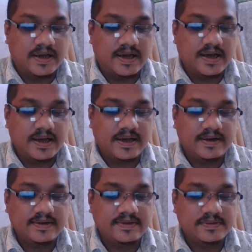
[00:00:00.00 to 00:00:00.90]

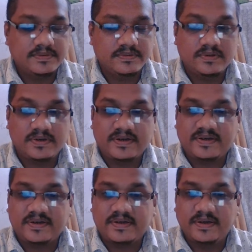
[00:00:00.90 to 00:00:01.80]
and
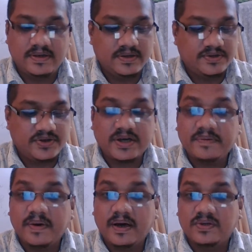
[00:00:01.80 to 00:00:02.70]
30
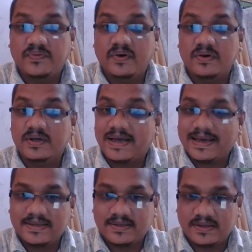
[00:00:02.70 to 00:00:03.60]
marks for the
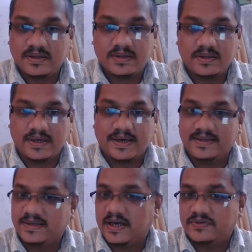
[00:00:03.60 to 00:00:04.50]
text, that
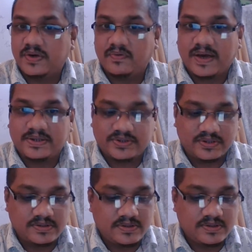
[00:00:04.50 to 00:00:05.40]
is textual
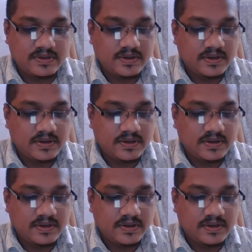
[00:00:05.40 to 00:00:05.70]
questions,